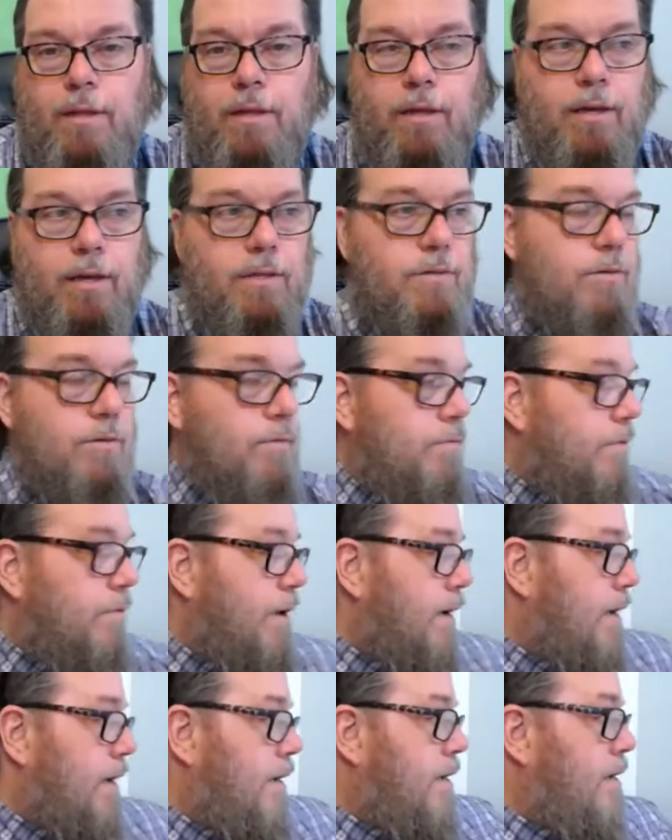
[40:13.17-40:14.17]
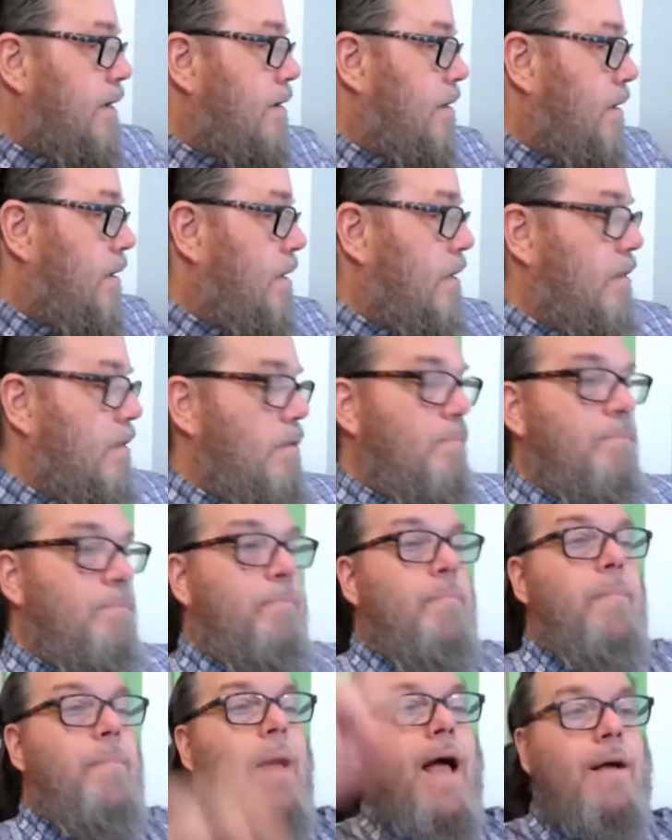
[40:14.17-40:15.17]
It's right out here. It's
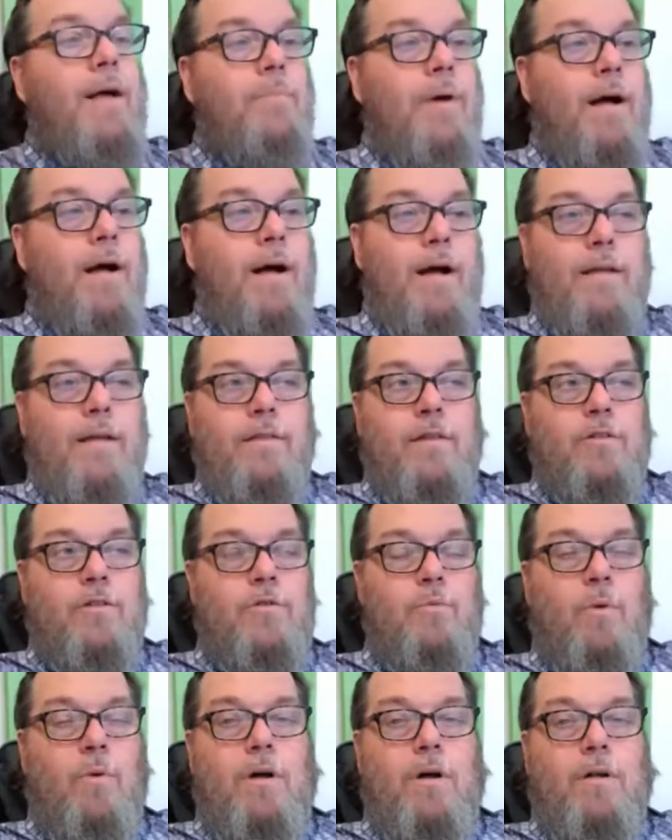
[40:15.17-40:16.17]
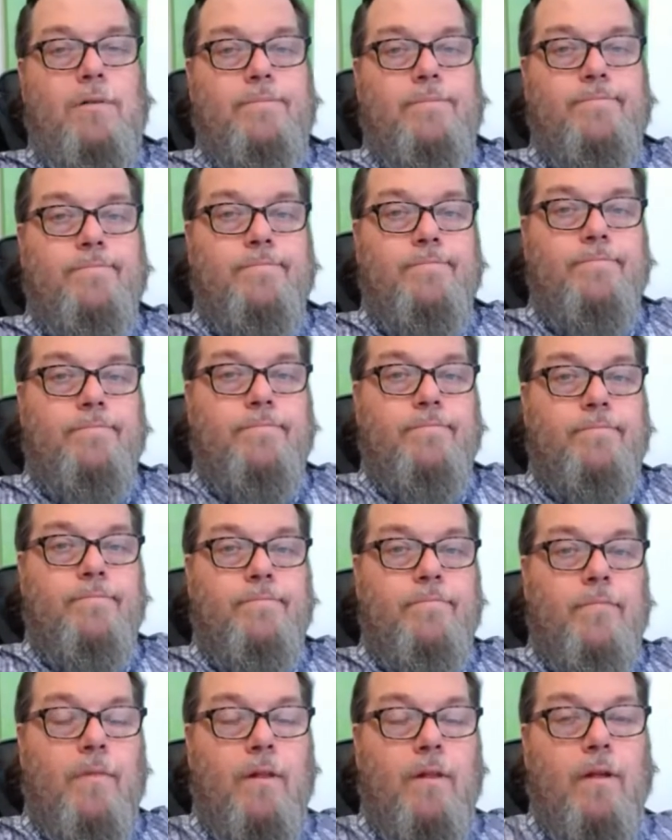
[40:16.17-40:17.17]
back behind this wall,
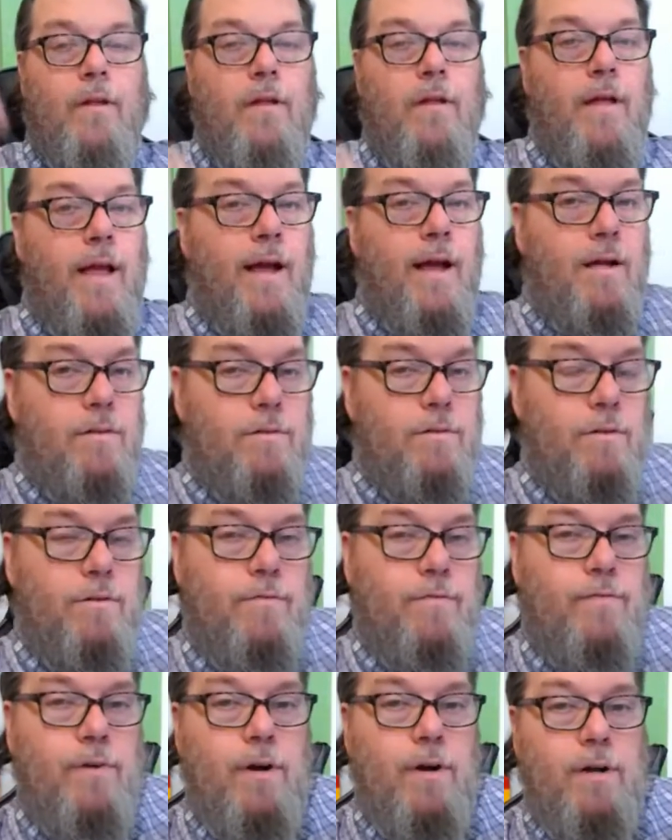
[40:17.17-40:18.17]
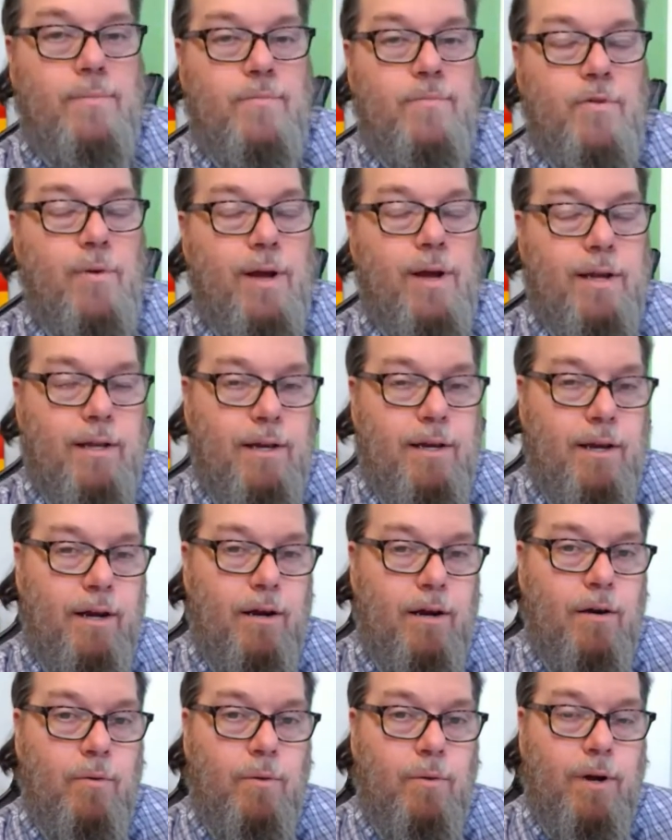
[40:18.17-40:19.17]
out to the front, so I can
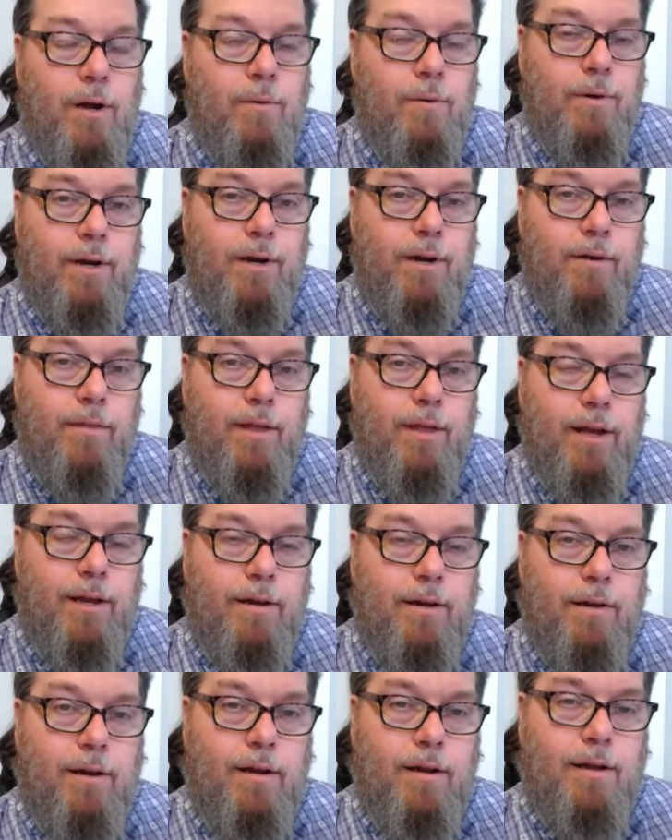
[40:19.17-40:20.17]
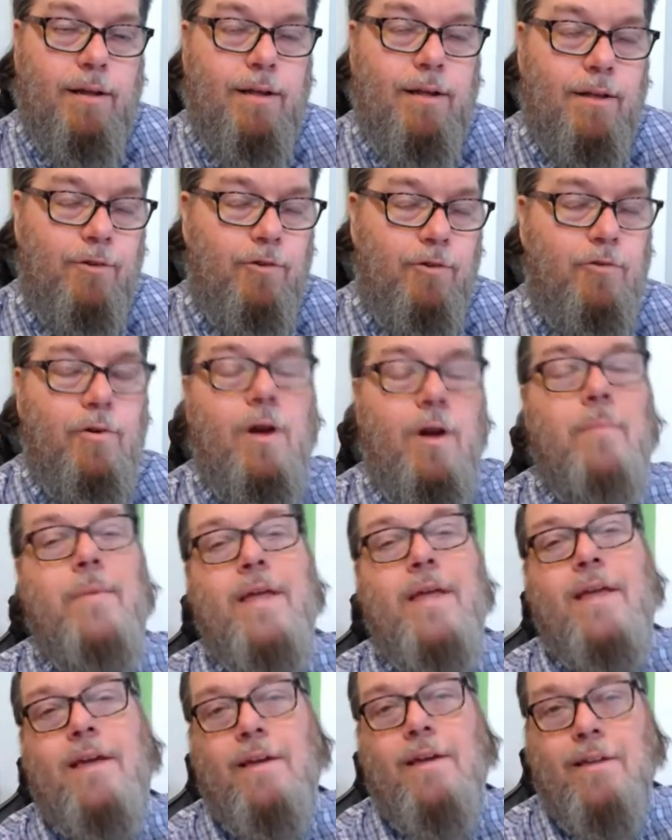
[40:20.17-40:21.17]
hear. When I would hear that
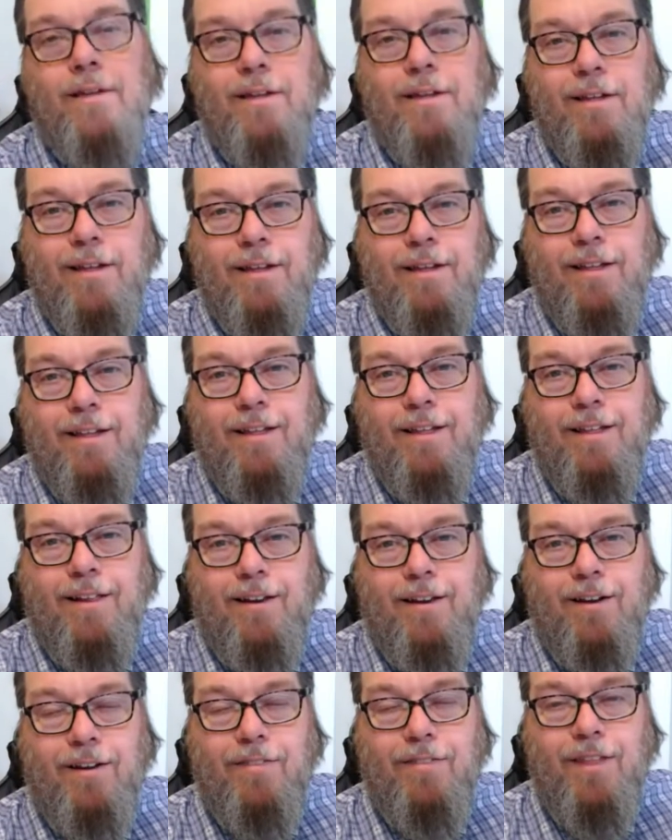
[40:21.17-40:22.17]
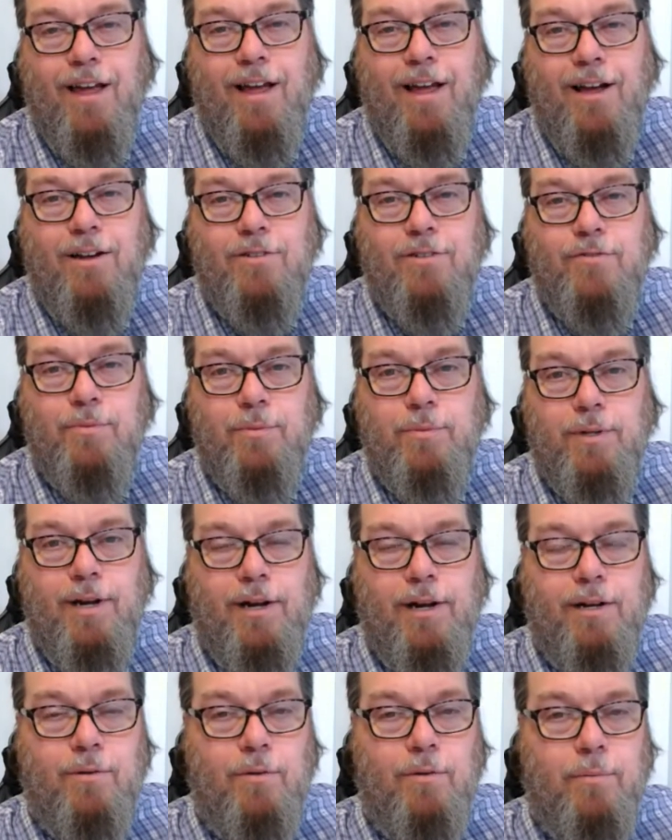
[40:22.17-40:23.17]
drumming on the house from the
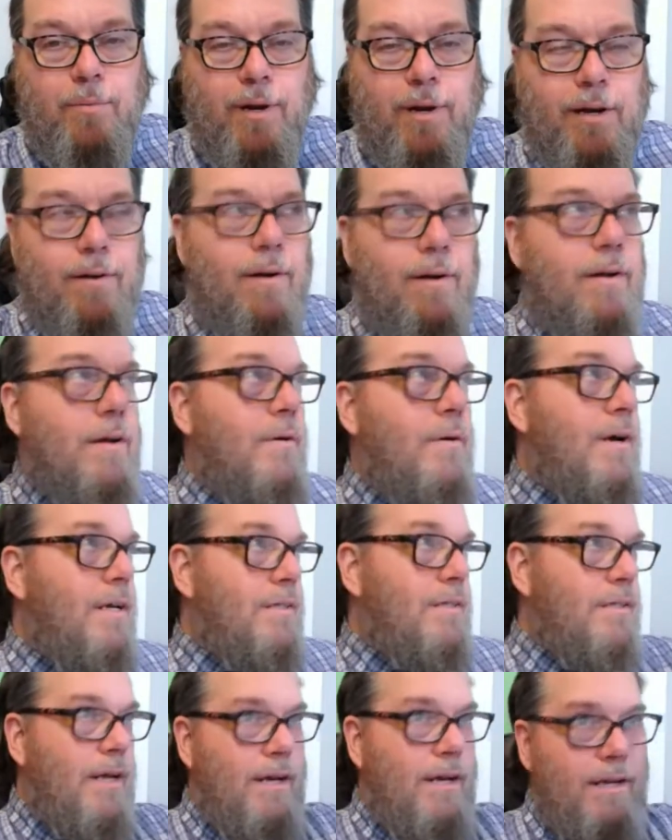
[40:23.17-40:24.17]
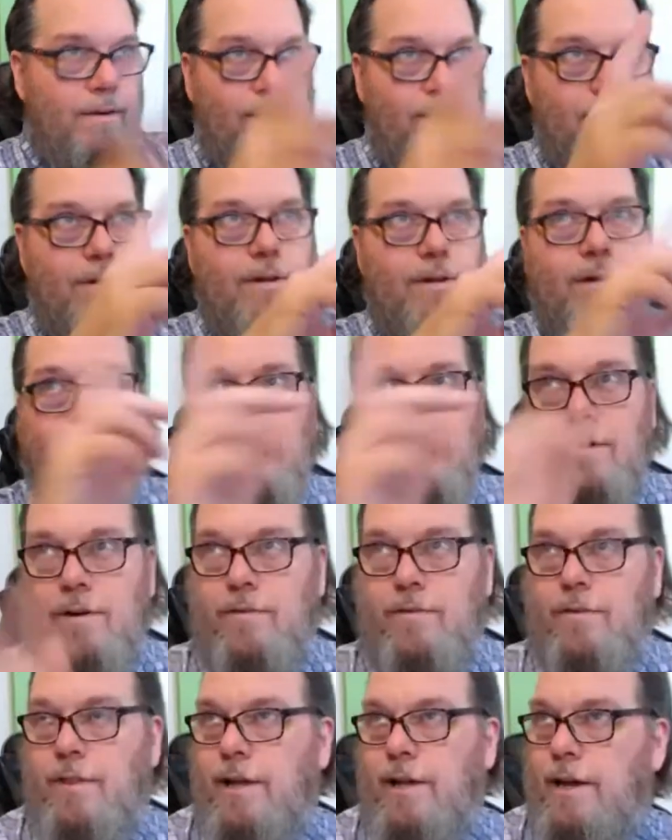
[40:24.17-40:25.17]
downy woodpecker, I'd go outside and I would look all
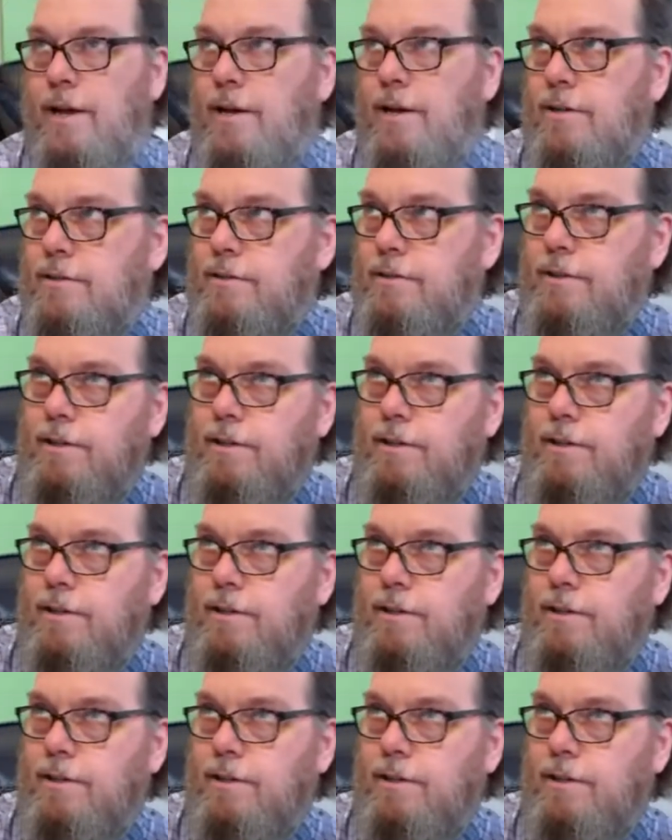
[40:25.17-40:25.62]
over the house.